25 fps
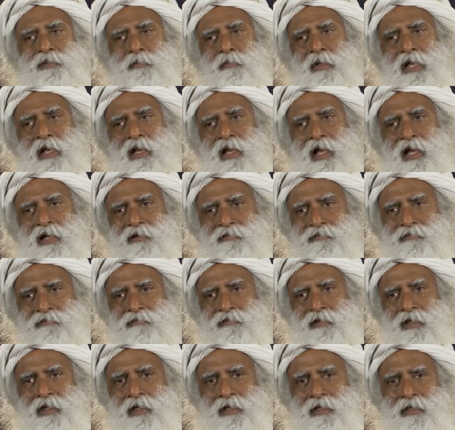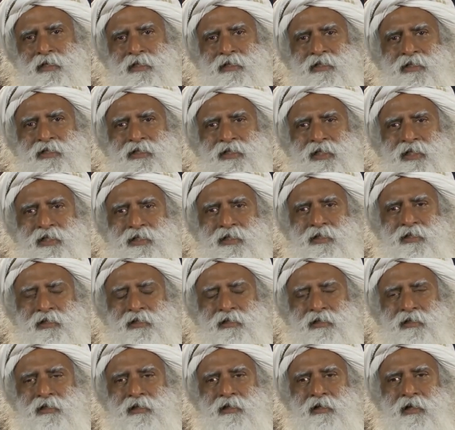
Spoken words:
as my life is just